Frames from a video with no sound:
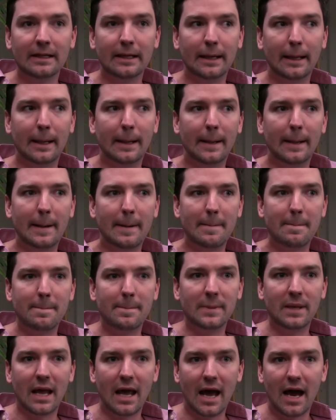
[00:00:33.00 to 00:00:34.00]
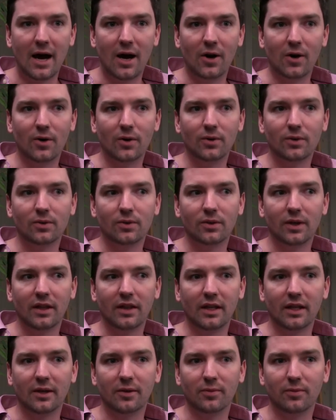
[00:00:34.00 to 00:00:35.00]
um, now, I
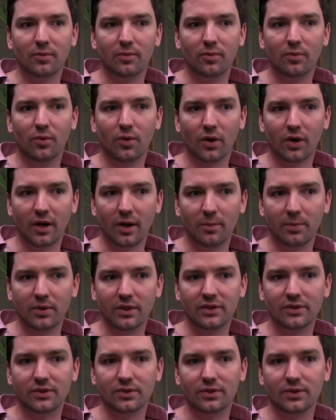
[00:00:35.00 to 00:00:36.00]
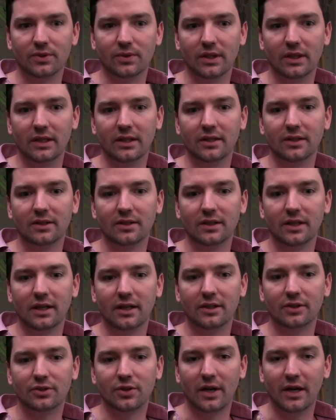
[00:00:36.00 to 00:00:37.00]
think more companies are doing
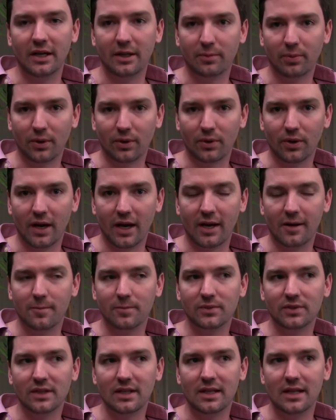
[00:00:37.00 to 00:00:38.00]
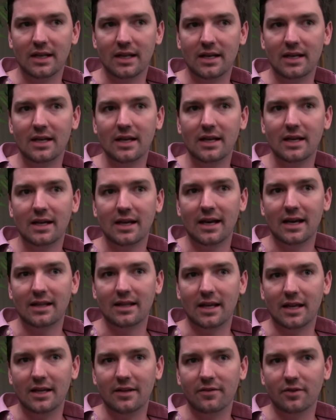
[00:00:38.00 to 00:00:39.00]
uh, training programs, and then
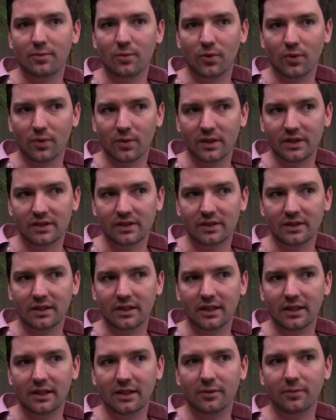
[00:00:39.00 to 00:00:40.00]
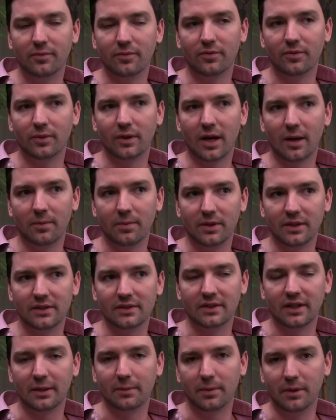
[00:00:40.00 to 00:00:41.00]
and then even more recently,
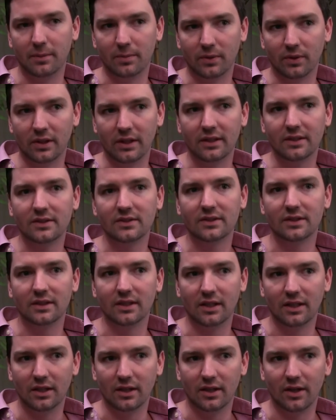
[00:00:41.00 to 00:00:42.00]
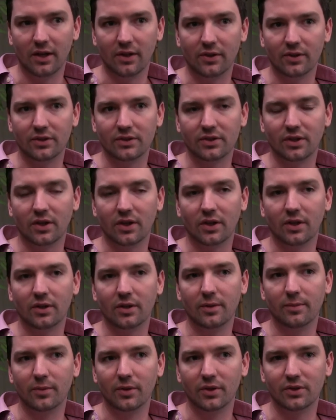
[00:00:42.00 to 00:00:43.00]
companies like PeopleLinx and, and others
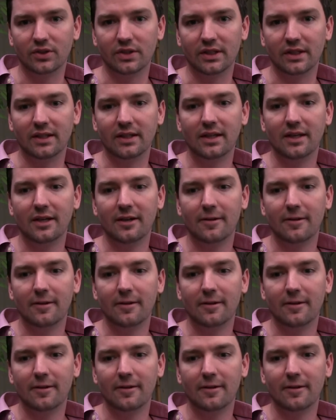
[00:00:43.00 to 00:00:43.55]
are emerging